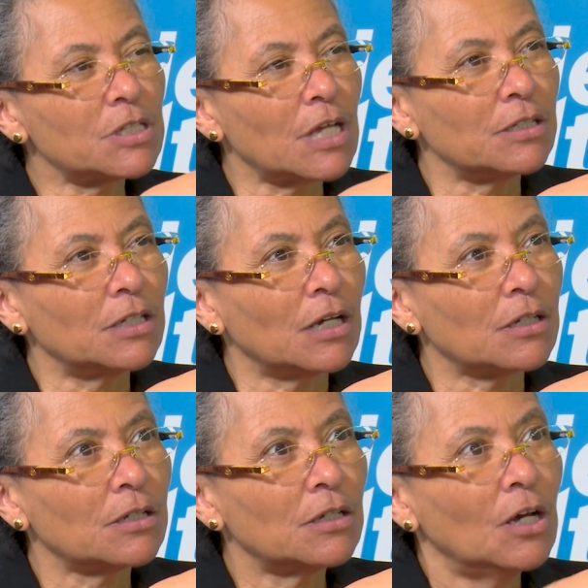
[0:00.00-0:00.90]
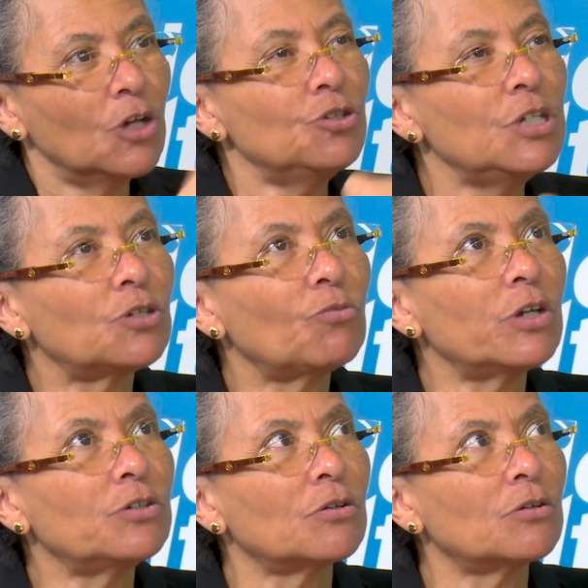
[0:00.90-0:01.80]
is that net? You need to
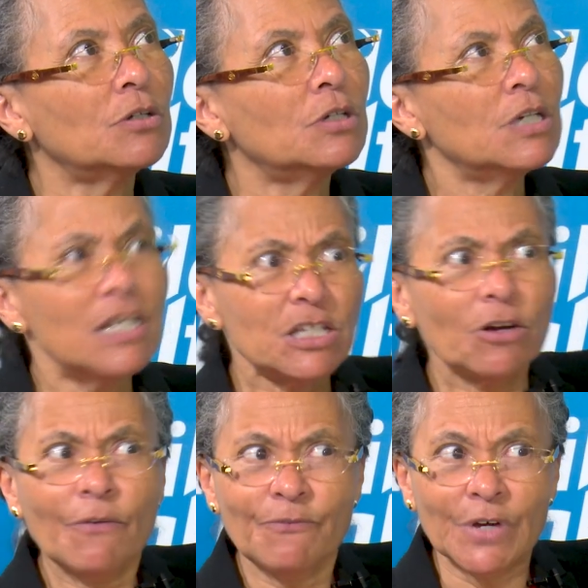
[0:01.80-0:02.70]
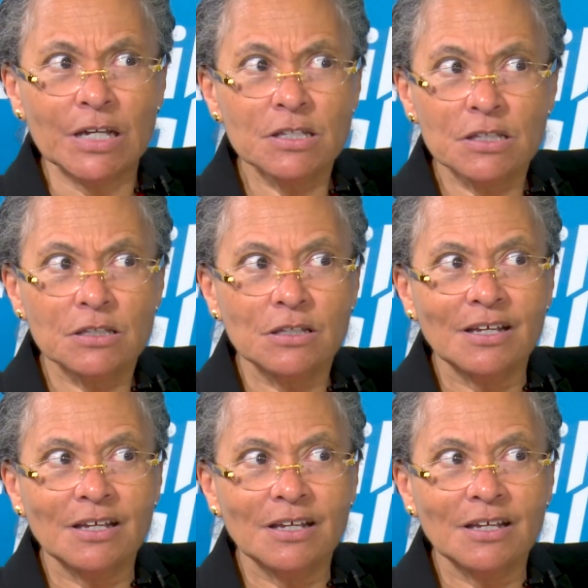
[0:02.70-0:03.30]
wonder, is there a fence?